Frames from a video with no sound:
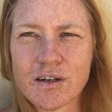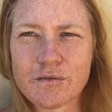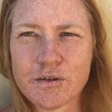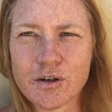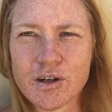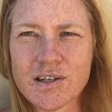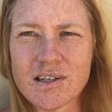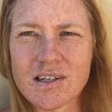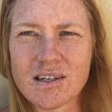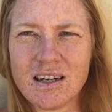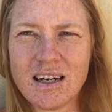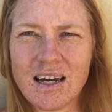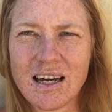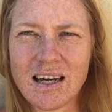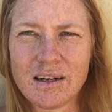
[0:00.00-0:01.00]
at first
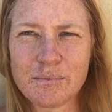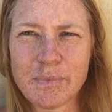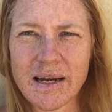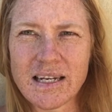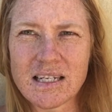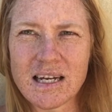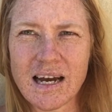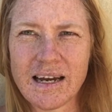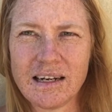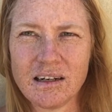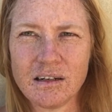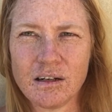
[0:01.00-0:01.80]
and maintain a